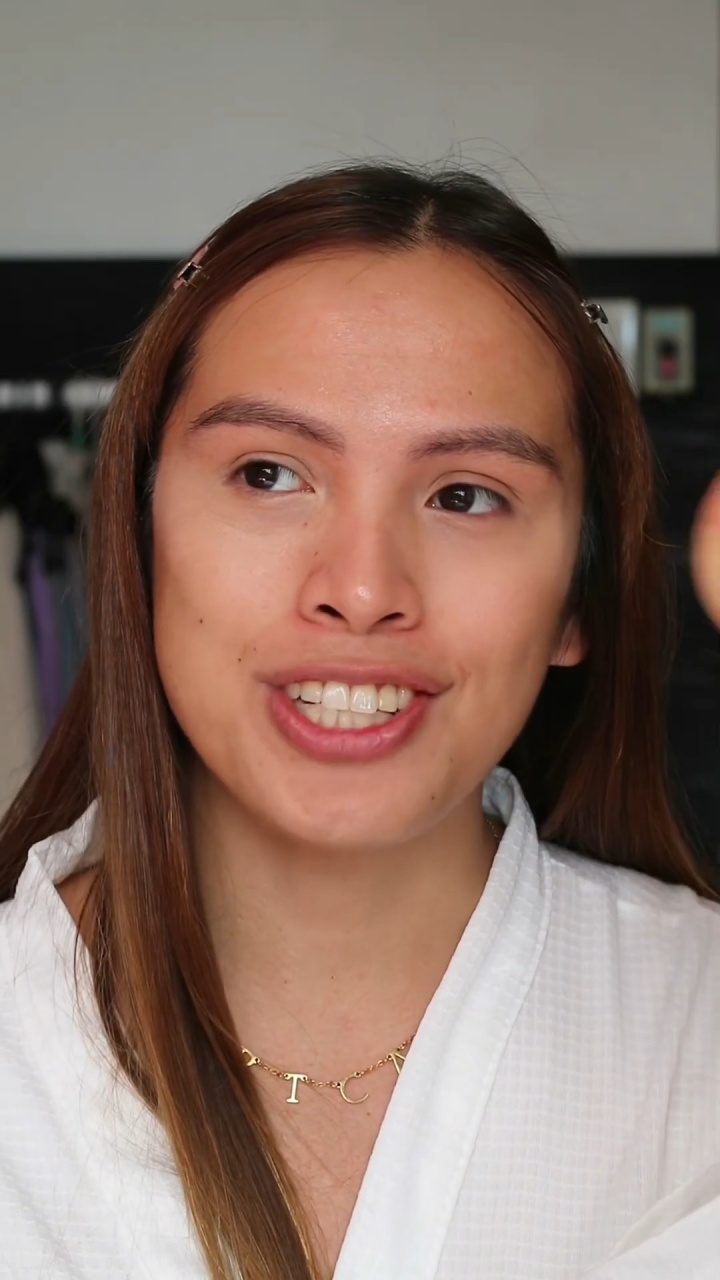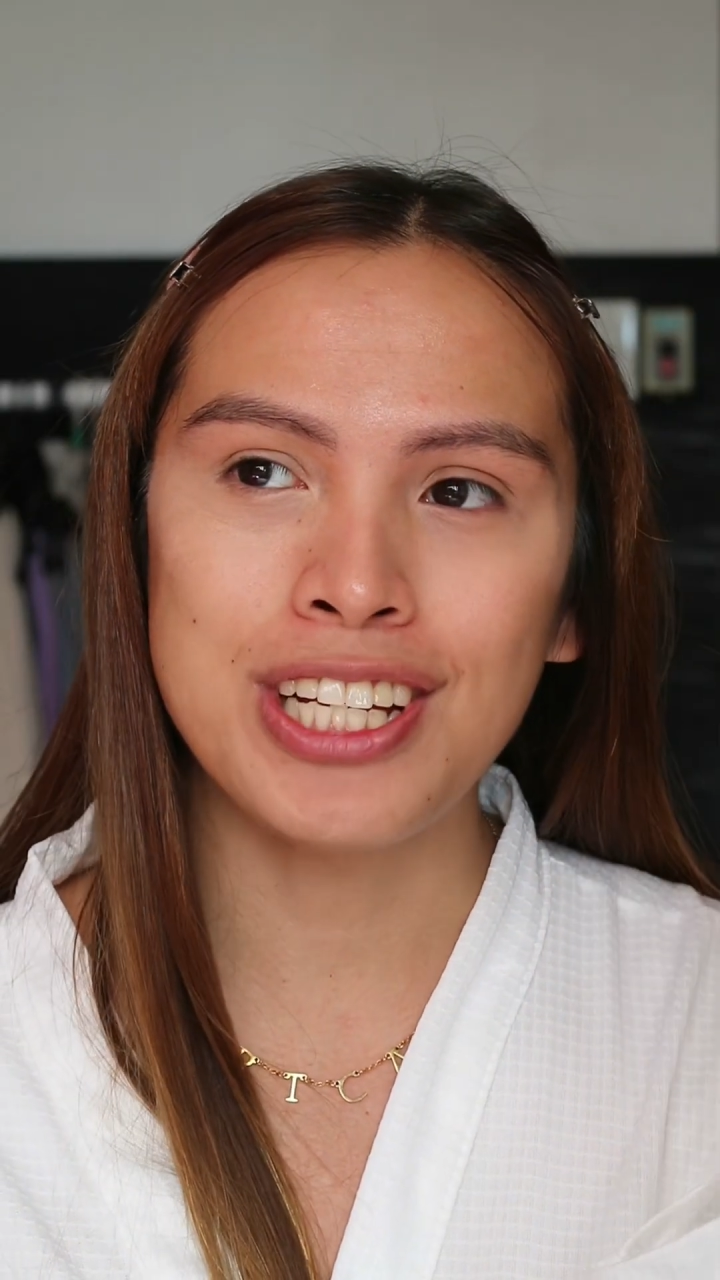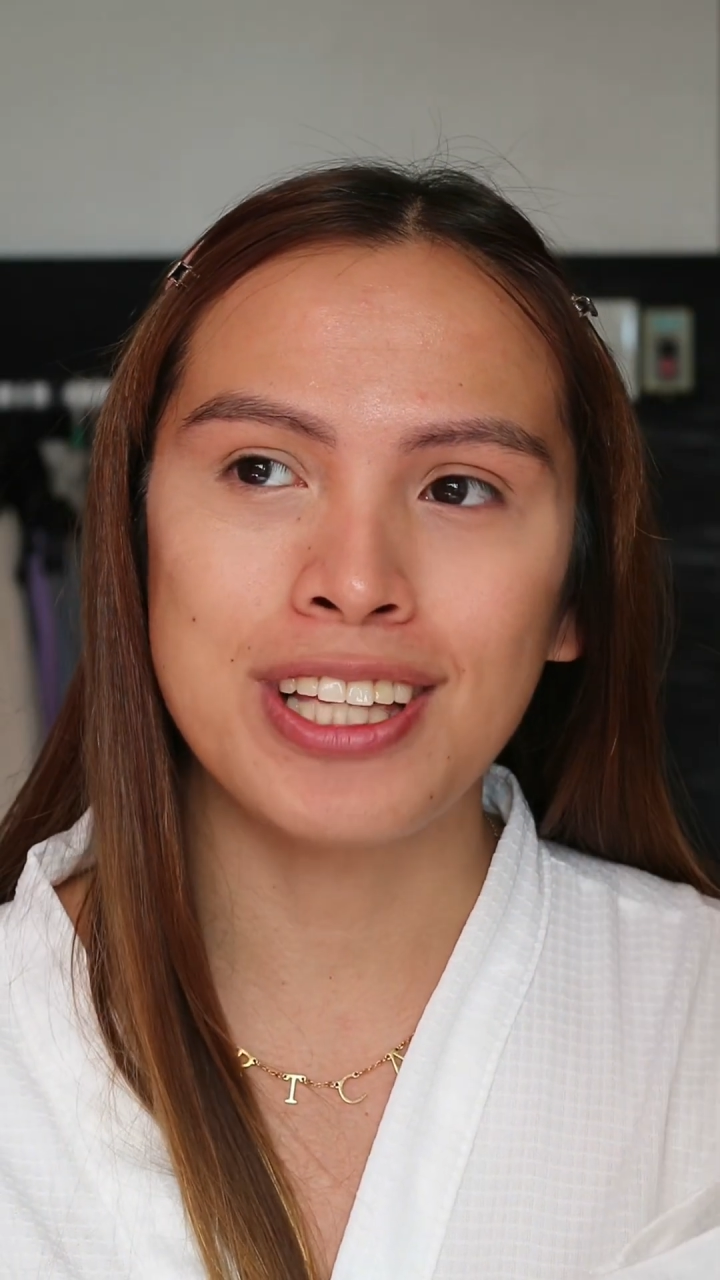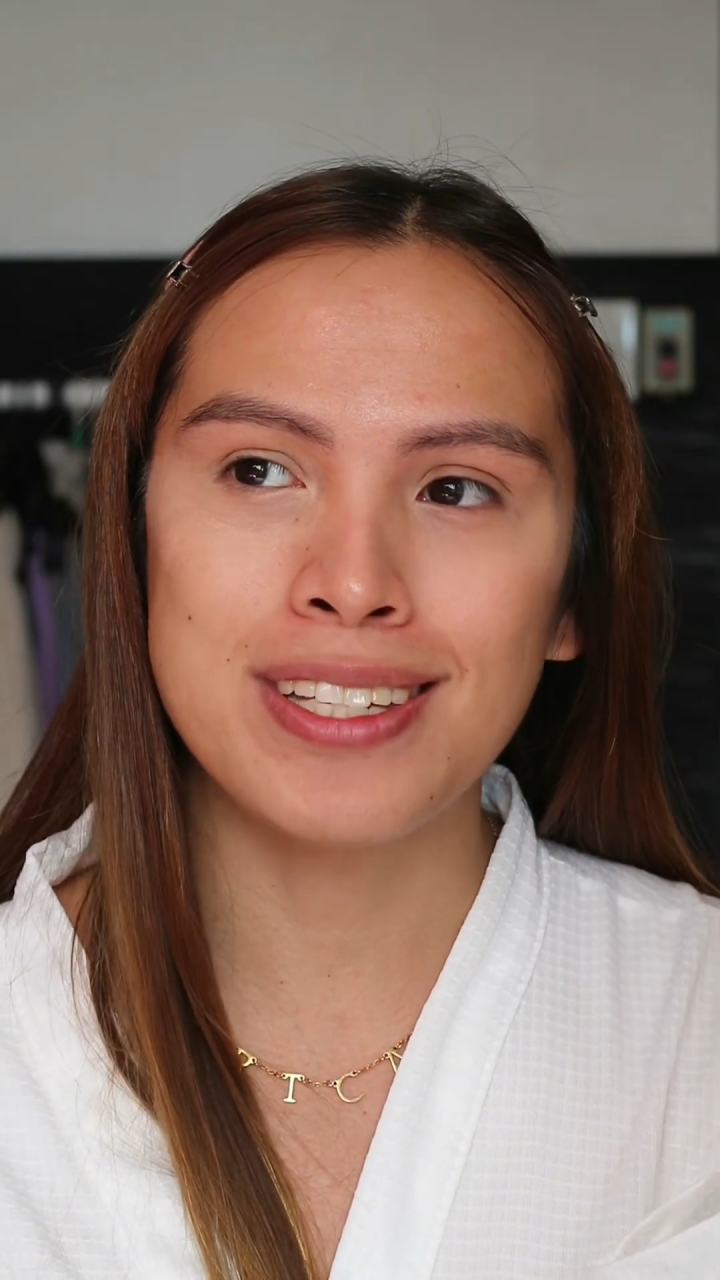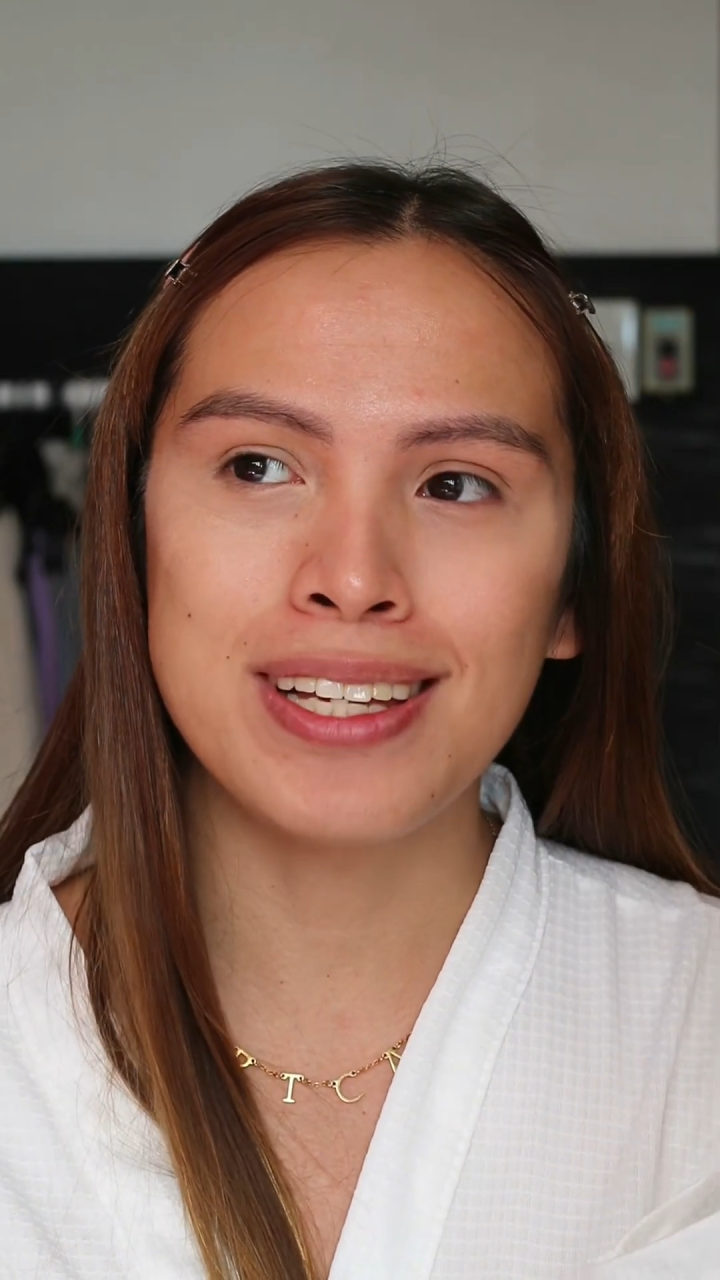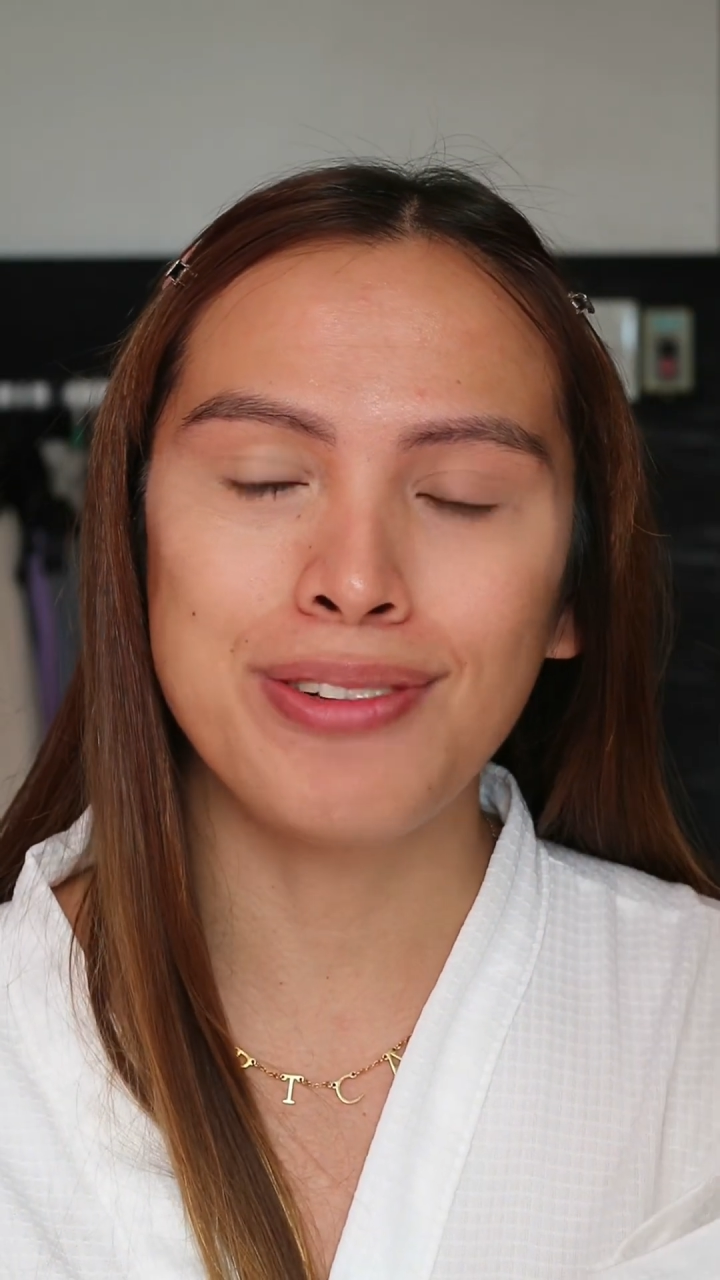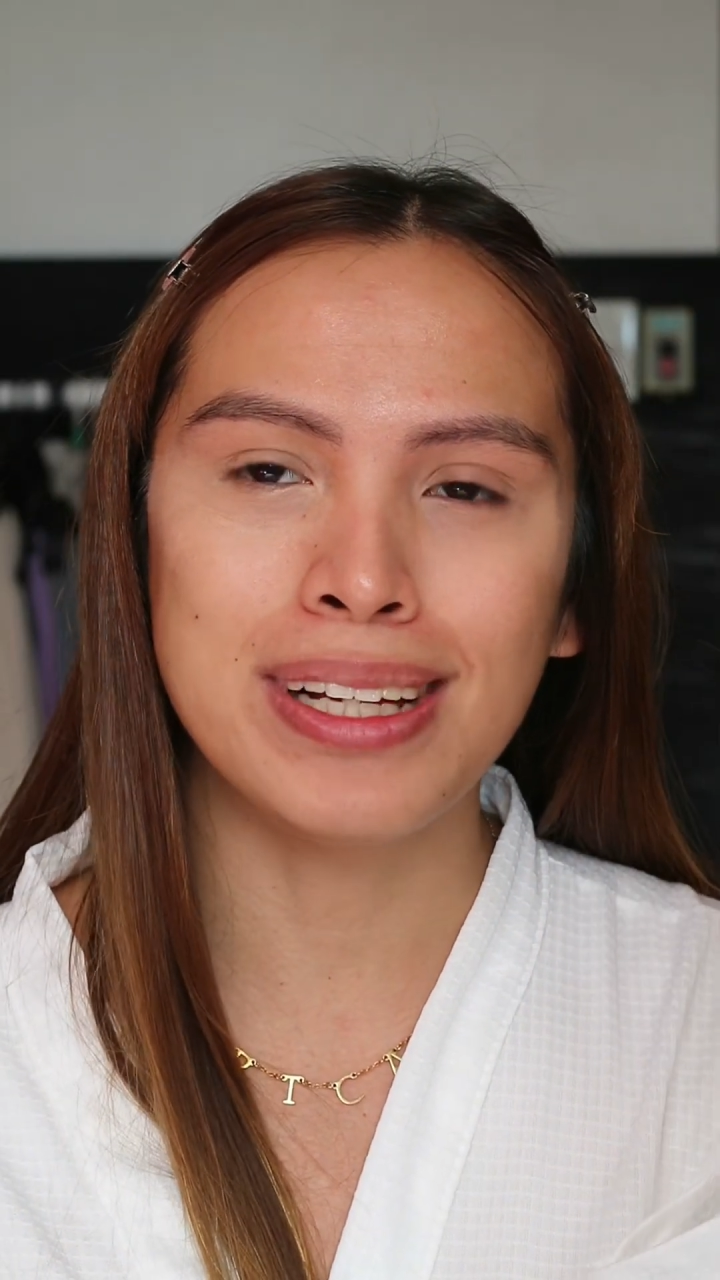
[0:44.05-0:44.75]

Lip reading: she doesn't